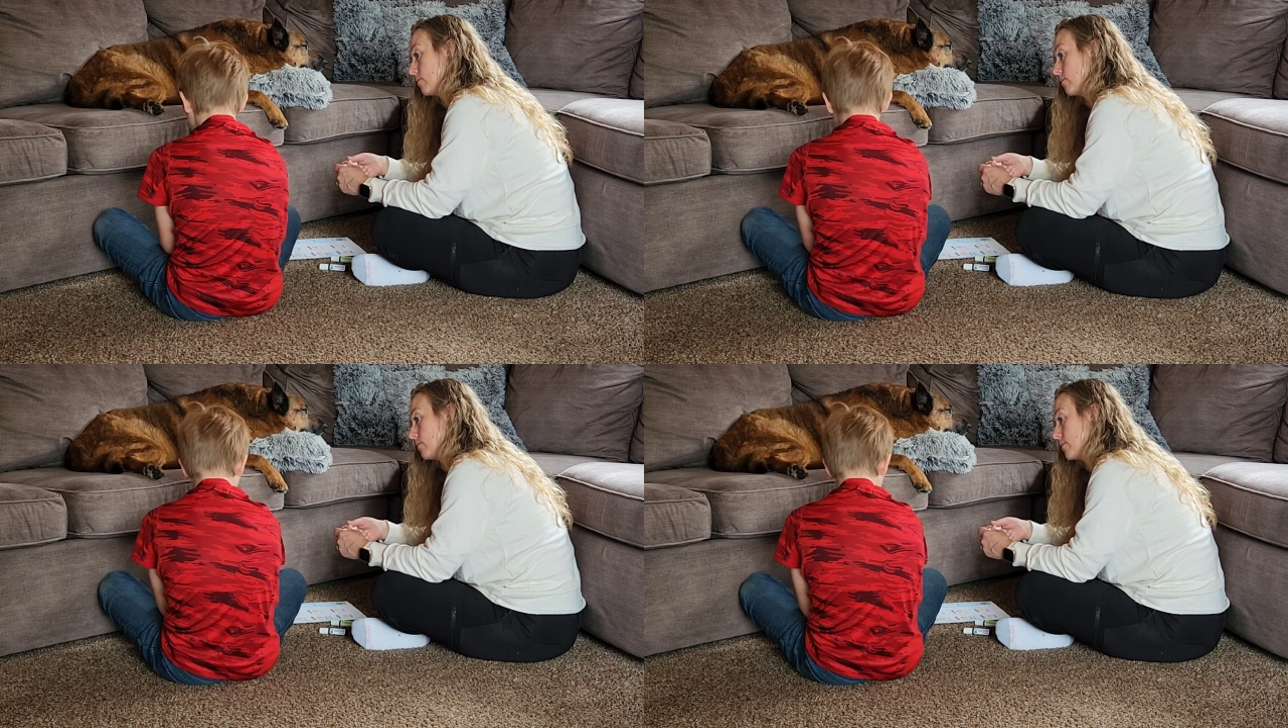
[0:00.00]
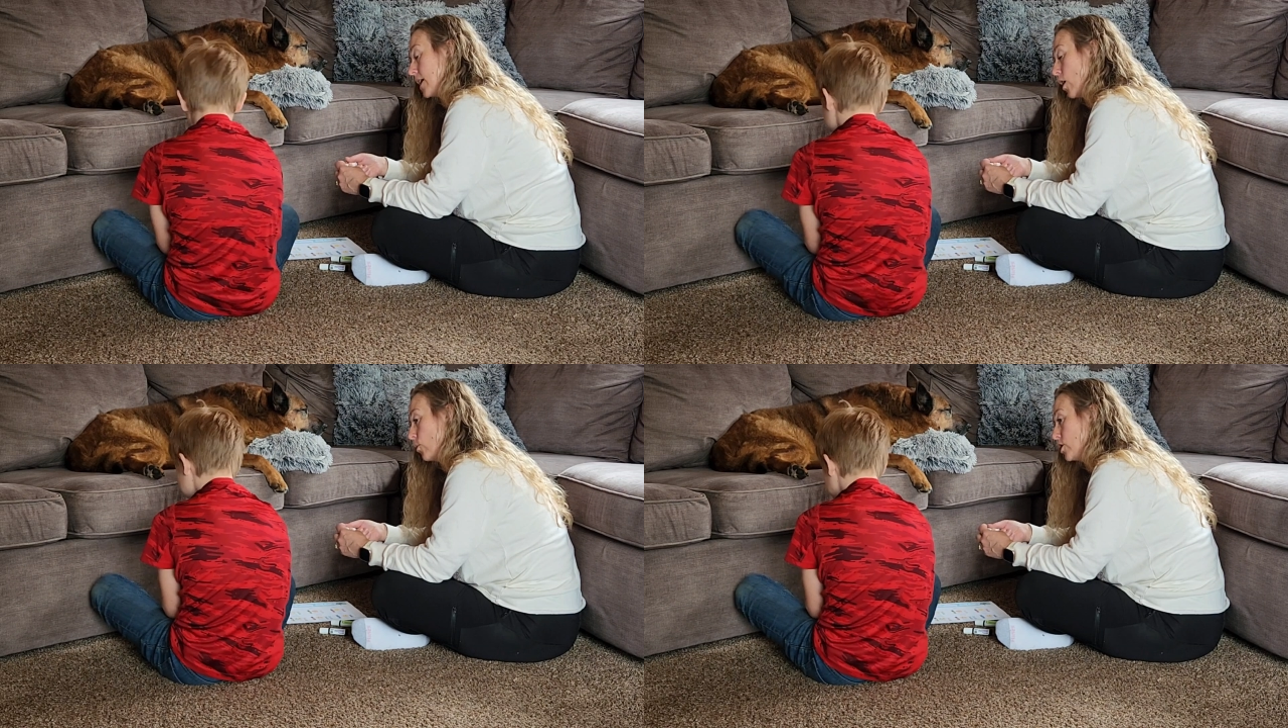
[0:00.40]
use
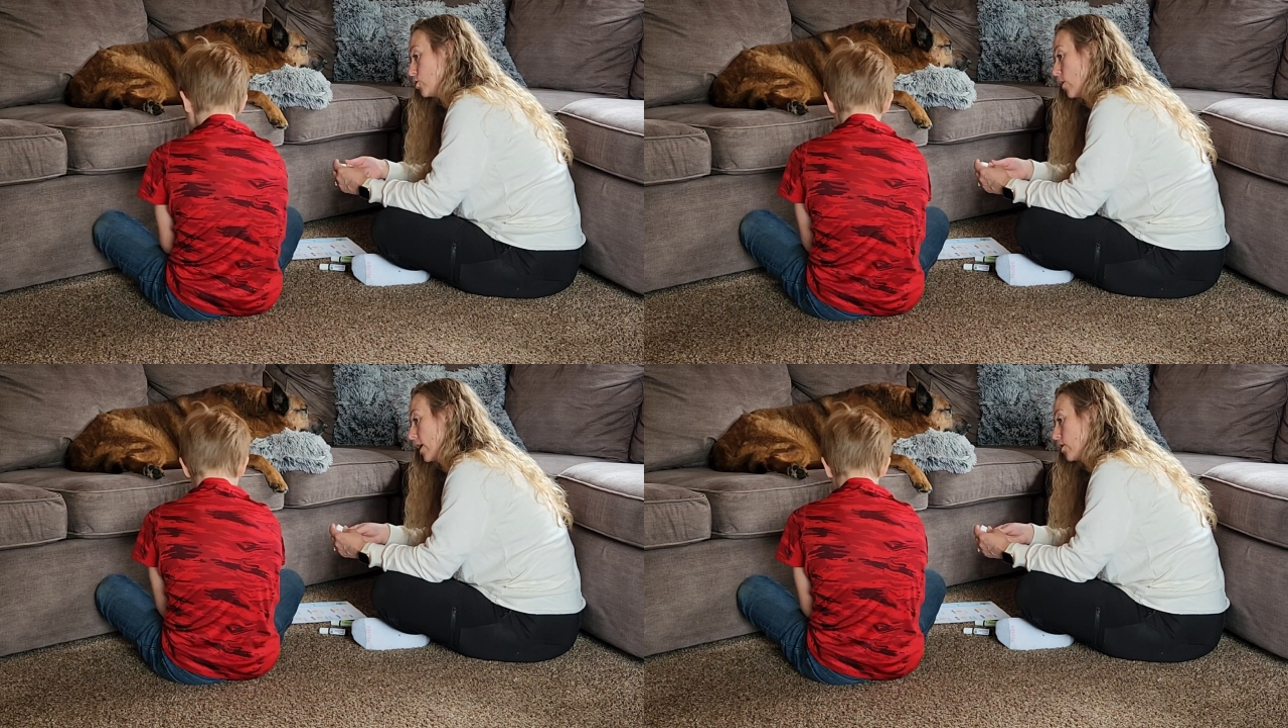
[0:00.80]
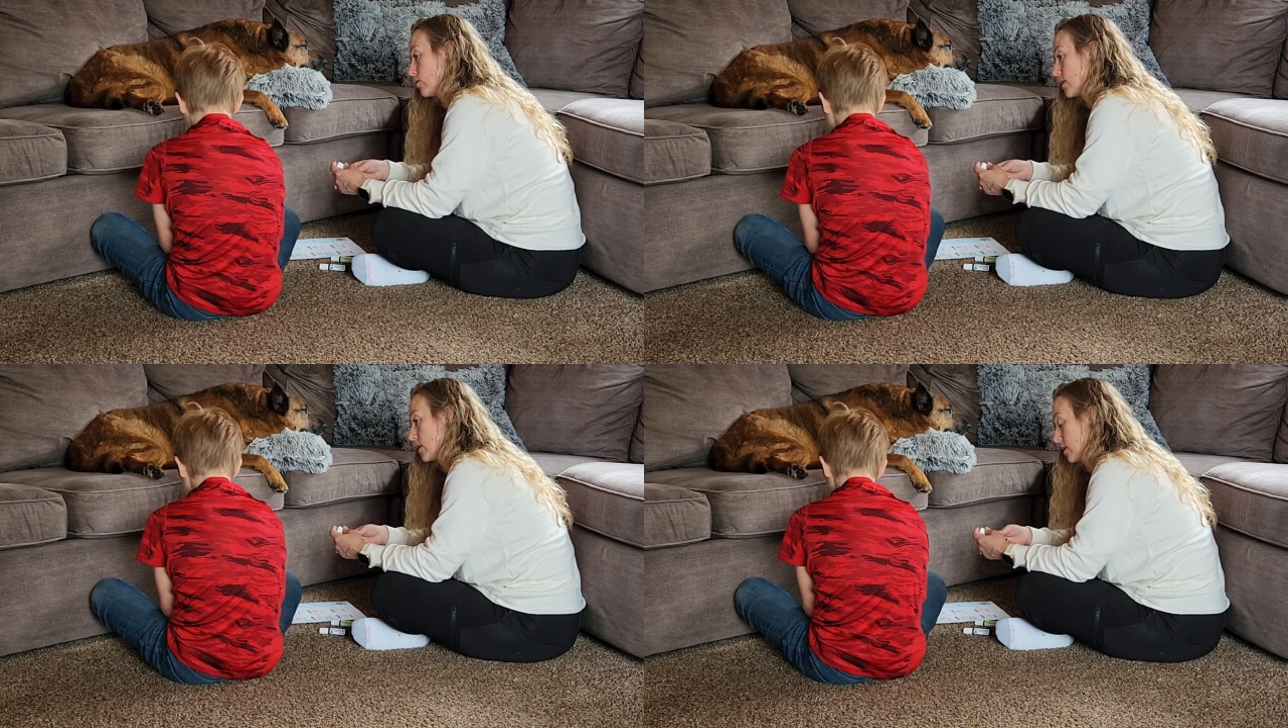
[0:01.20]
it as often
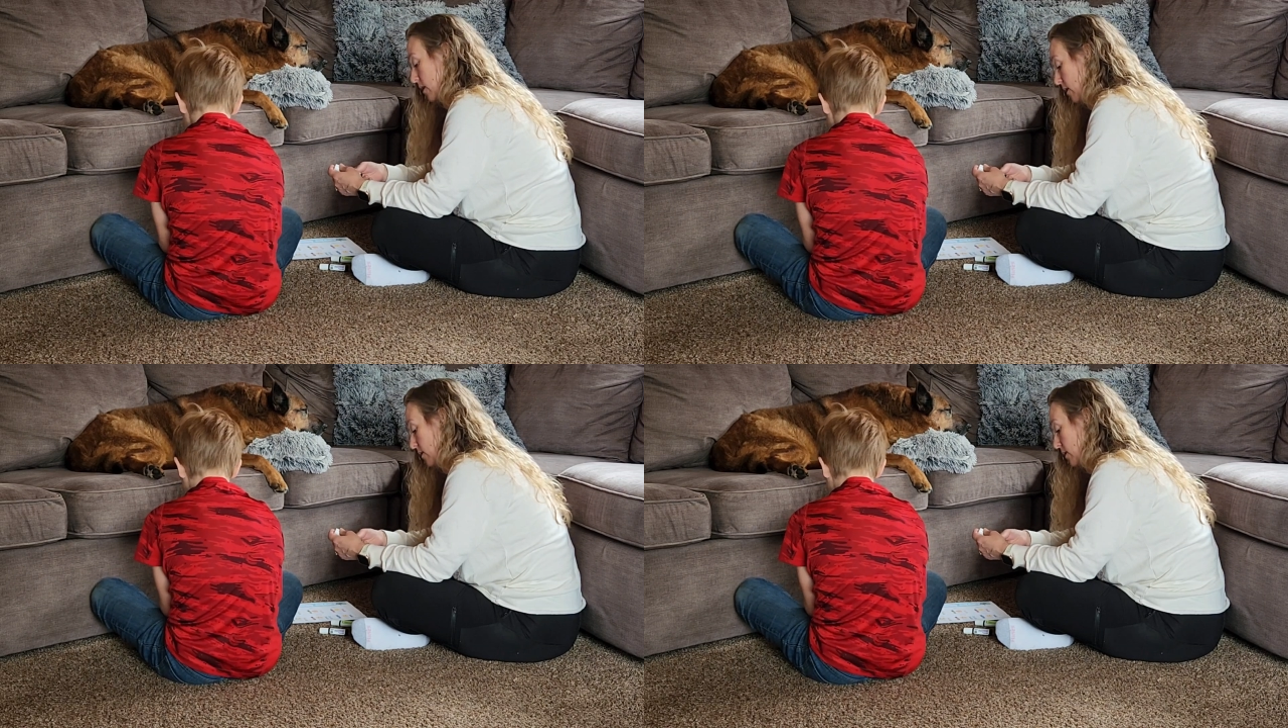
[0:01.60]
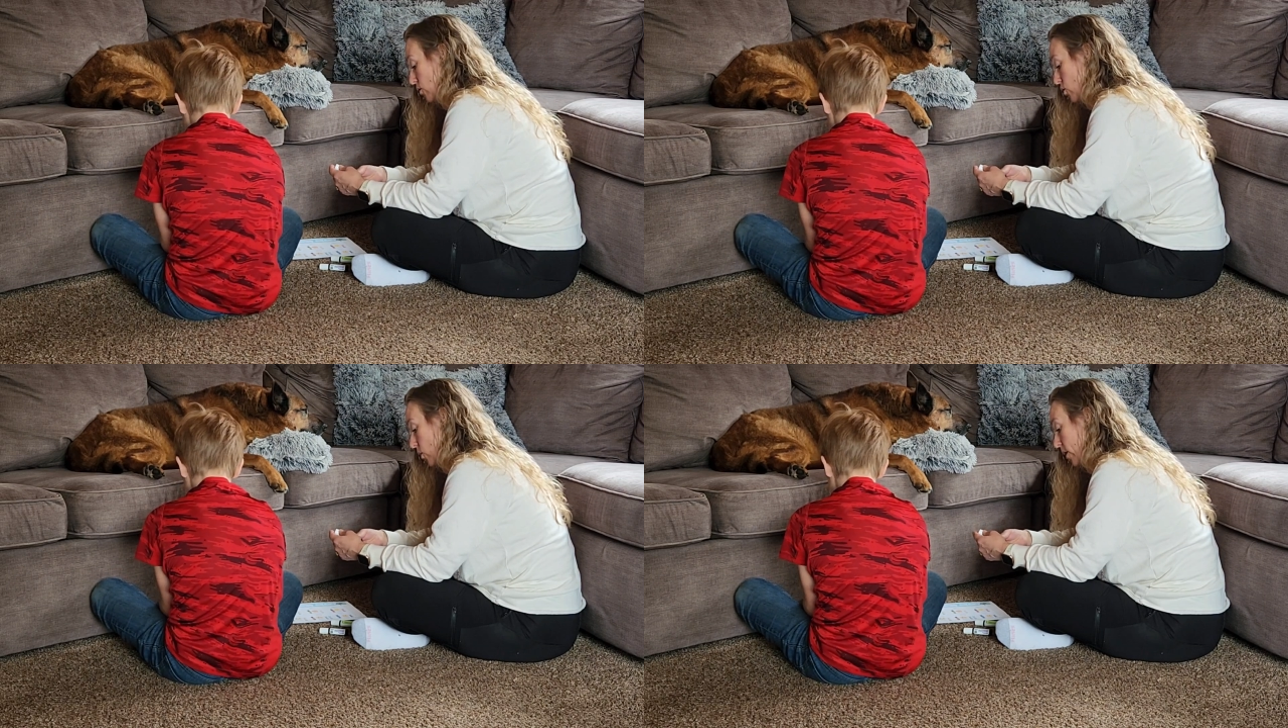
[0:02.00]
as they need
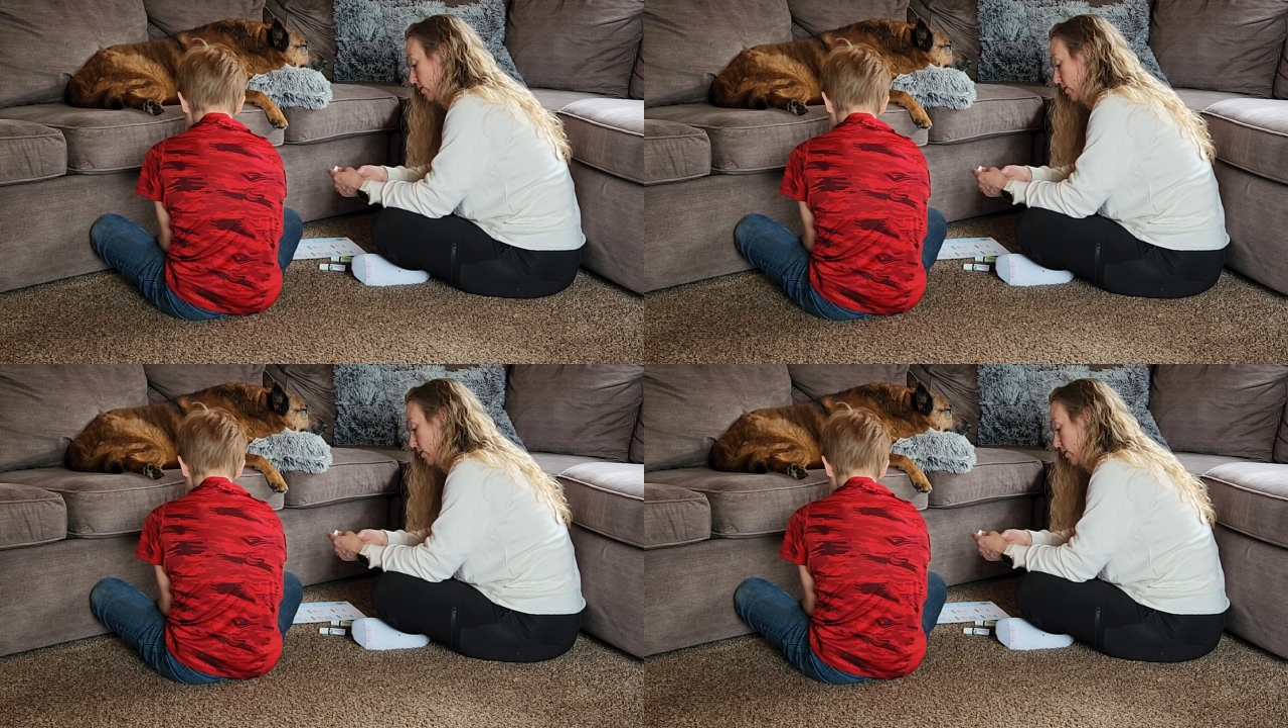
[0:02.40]
it.